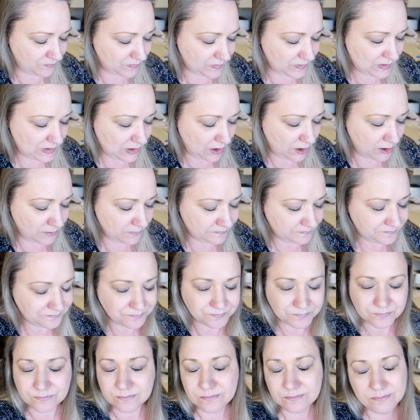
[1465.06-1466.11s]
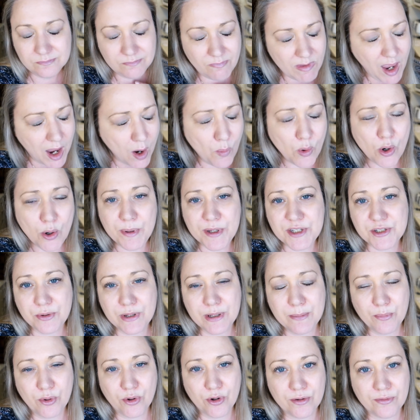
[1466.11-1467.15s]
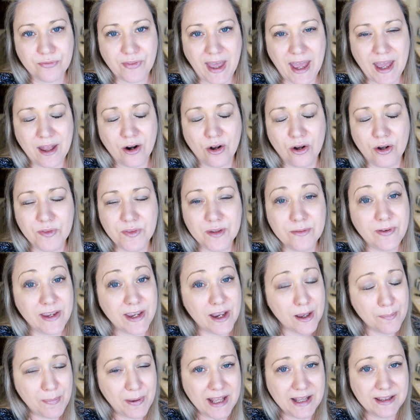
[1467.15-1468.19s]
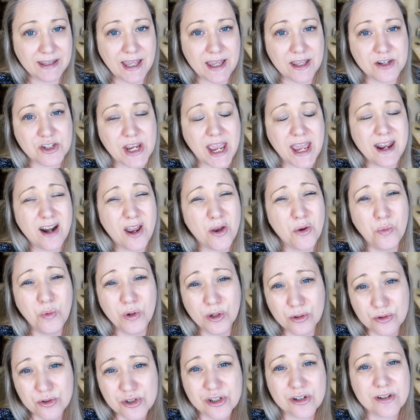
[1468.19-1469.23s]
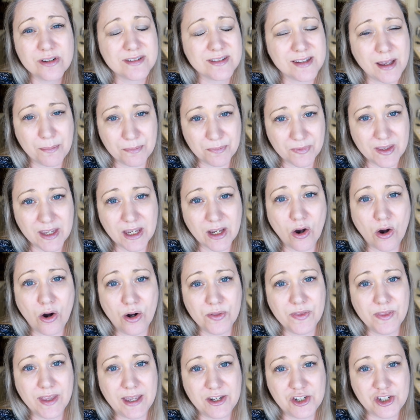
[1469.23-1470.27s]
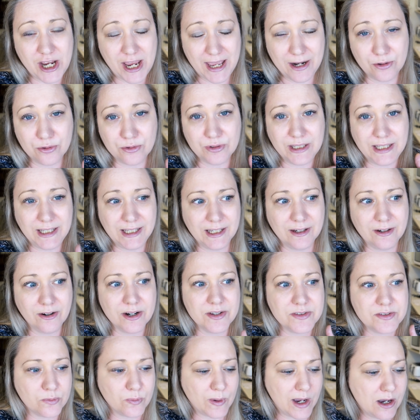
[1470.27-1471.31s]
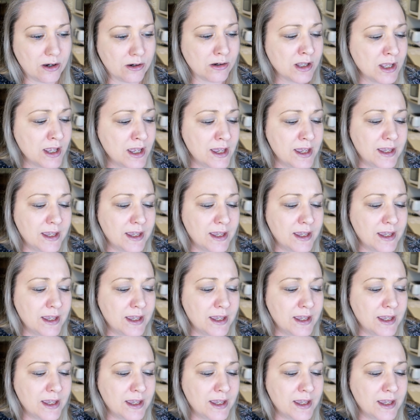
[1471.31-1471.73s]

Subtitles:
So I will be doing more of that on the VIP lounge, and I will do something on the channel here as well.